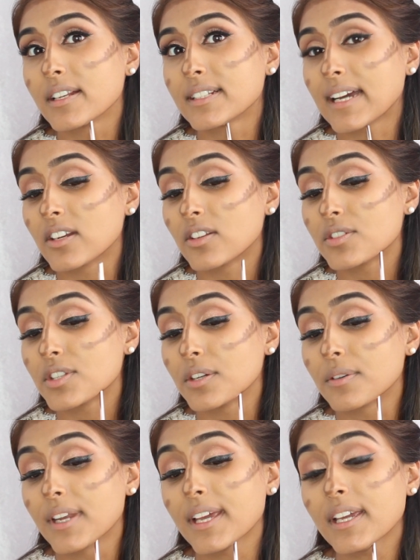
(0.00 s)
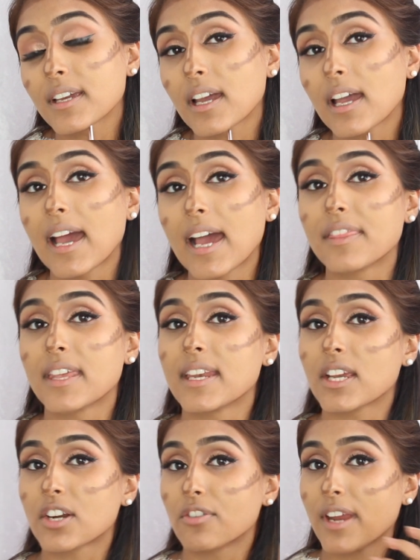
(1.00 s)
down onto your neck, and
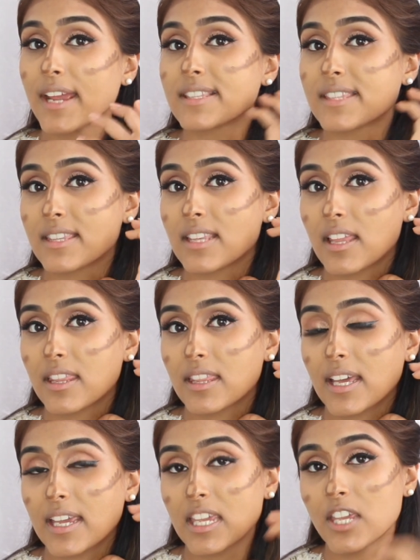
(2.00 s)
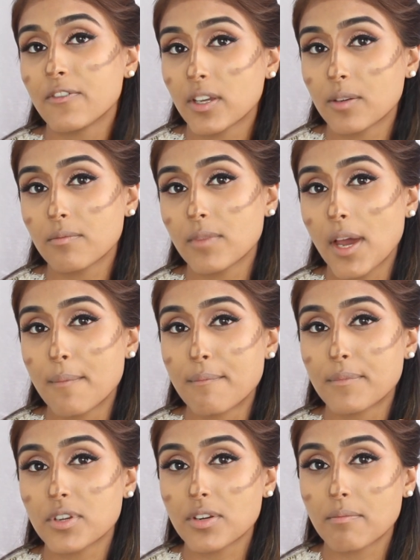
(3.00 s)
then it creates that
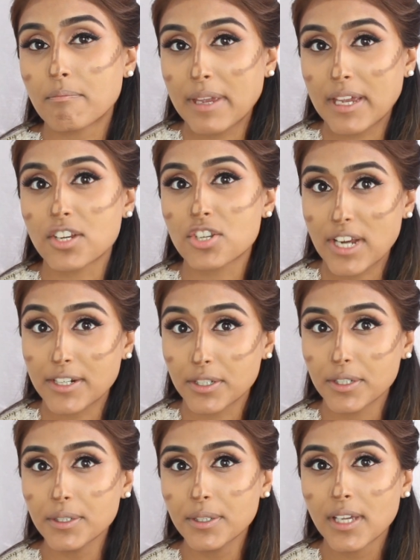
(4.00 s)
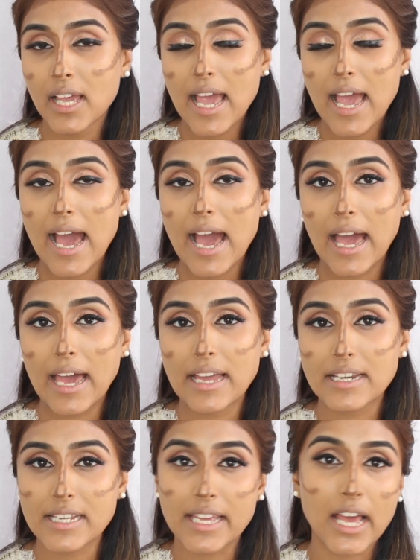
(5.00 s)
even bigger shadow,
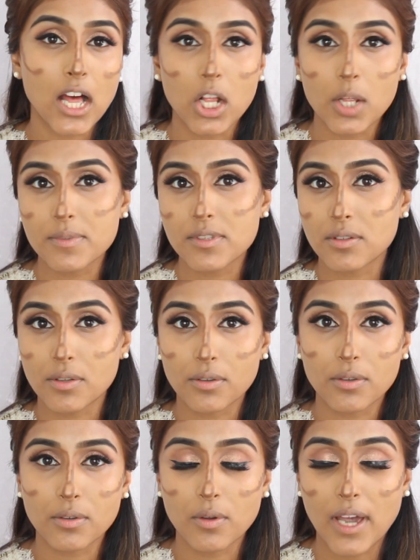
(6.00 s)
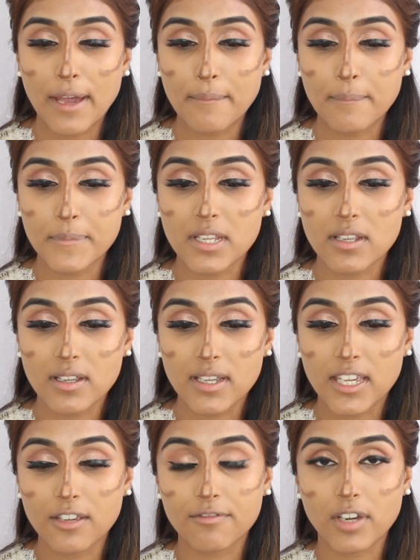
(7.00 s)
and it helps to
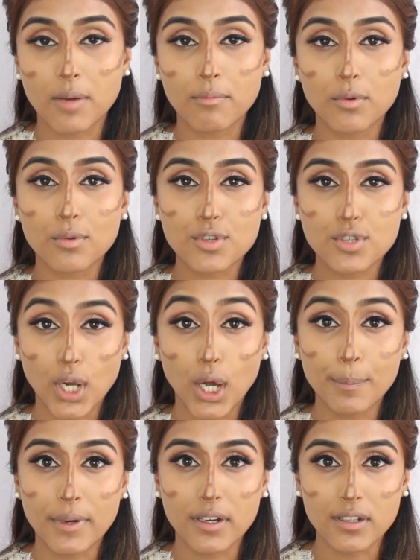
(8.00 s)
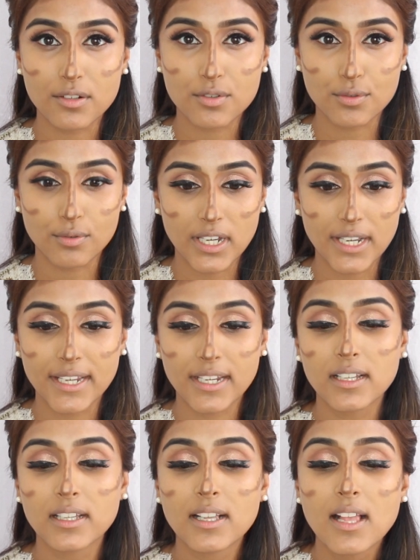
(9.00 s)
give a more sharper jawline.